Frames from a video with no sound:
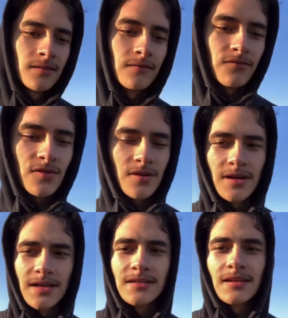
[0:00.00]
for you
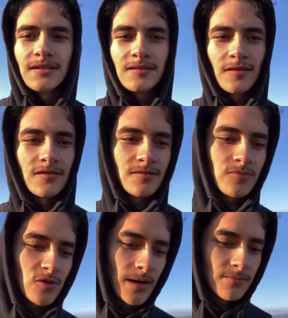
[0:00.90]
guys that are
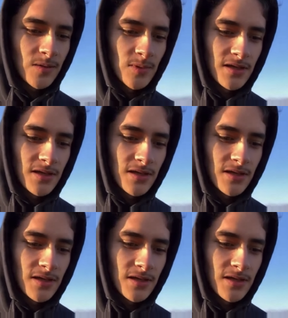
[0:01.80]
subscribed to me,